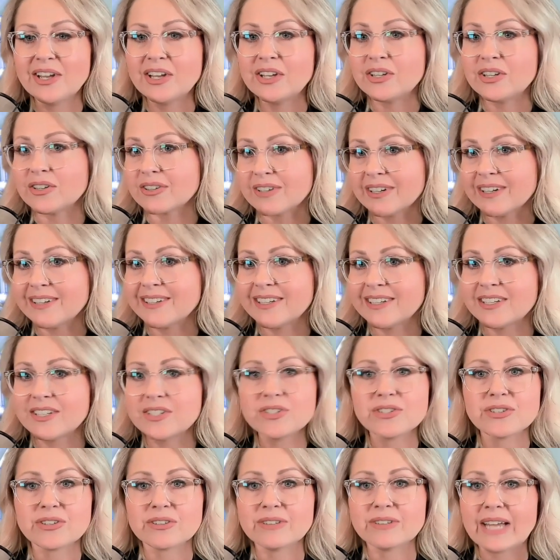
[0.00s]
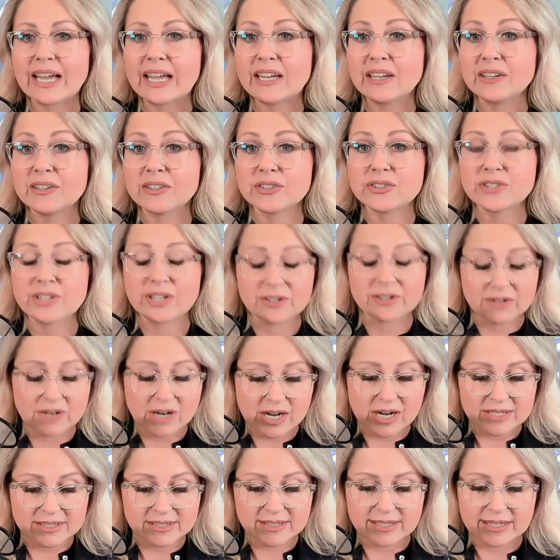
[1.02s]
your goodness, your light, your
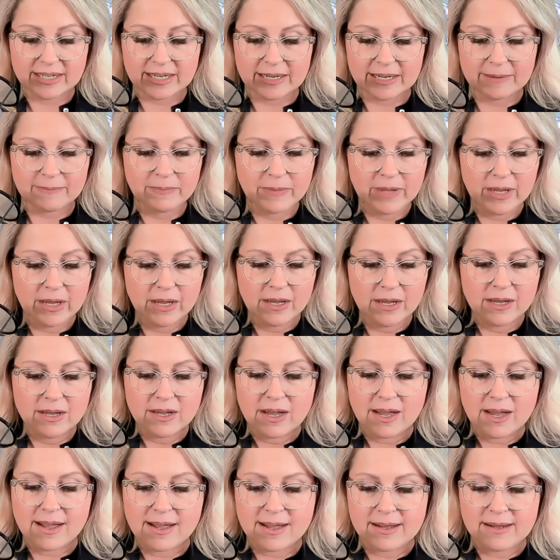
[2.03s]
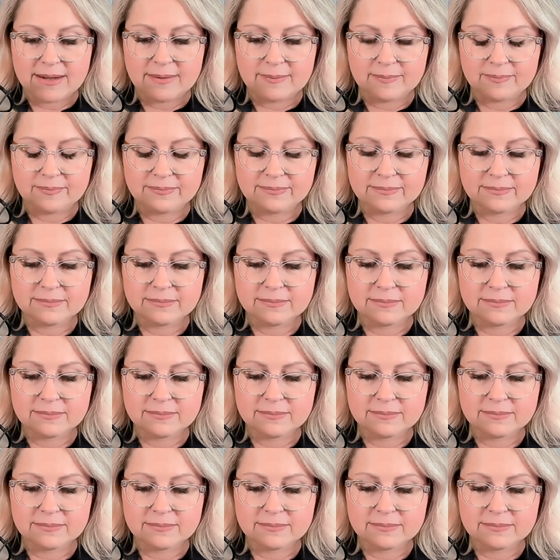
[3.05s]
generosity, um,